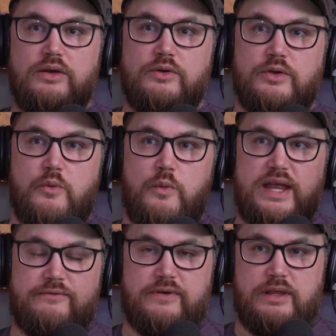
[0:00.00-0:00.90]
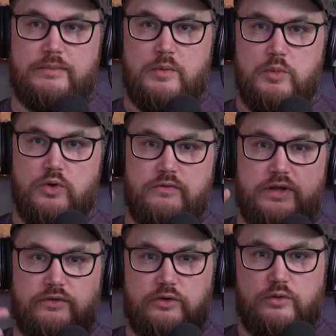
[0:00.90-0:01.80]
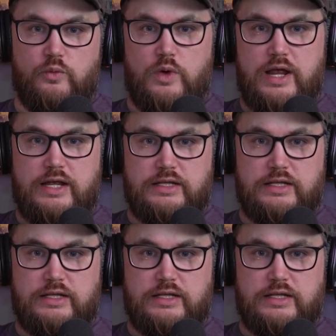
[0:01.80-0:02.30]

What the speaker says: wait for them to move in a certain way,